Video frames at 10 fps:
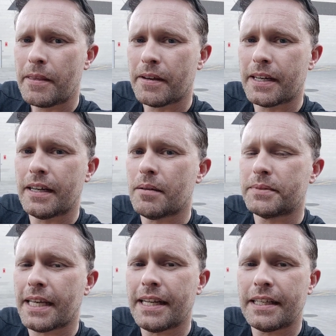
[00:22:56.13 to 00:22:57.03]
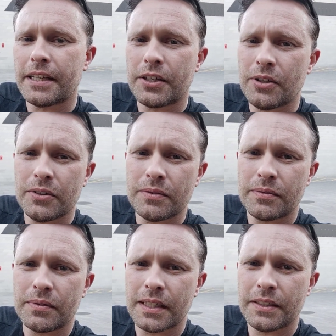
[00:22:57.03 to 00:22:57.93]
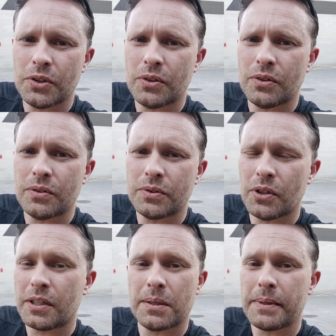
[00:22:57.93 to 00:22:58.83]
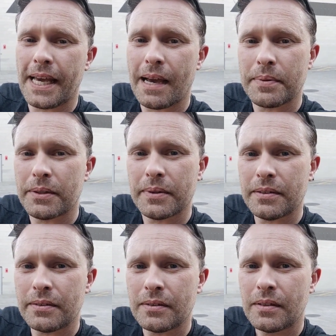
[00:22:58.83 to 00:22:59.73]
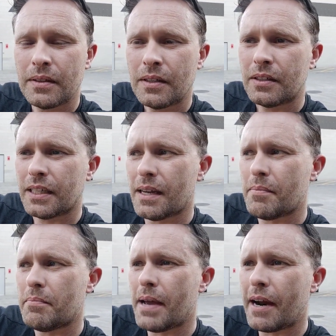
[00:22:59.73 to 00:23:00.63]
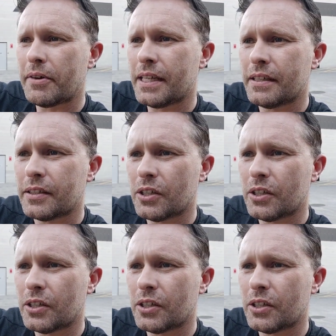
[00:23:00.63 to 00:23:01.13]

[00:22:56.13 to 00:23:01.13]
You're going to end up dating a girl that you're not going to be happy with. You're going to end up marrying a